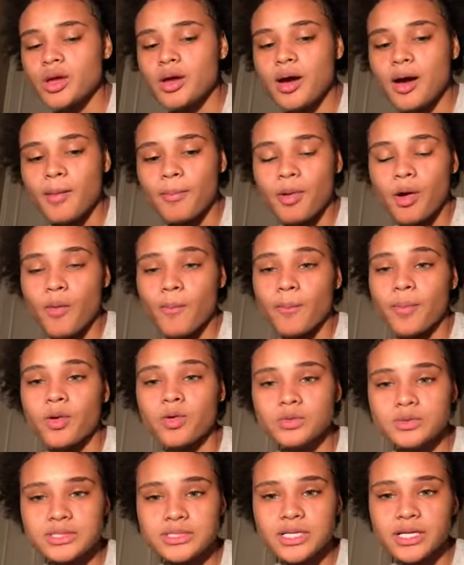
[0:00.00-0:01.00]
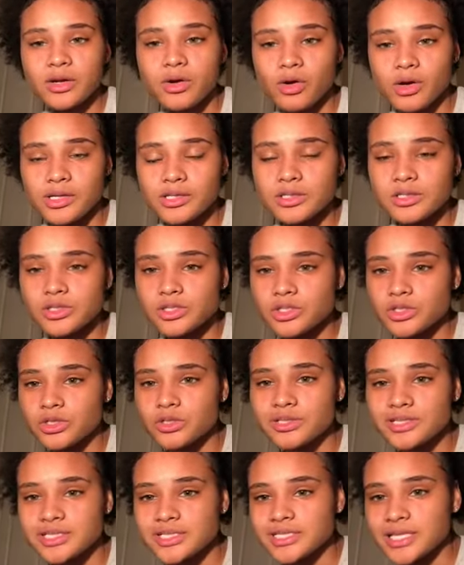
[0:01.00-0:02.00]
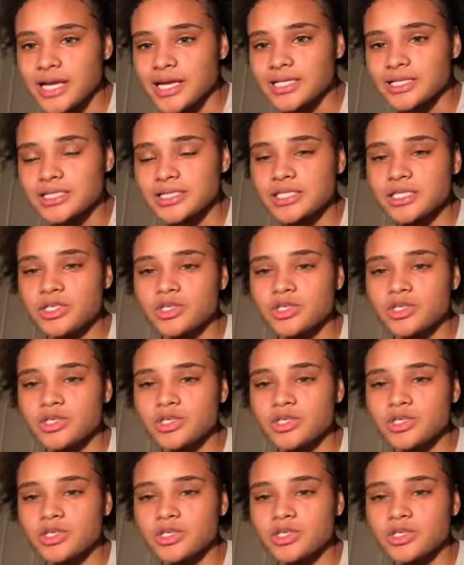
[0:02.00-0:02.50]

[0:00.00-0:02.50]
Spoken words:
about posting on certain sites.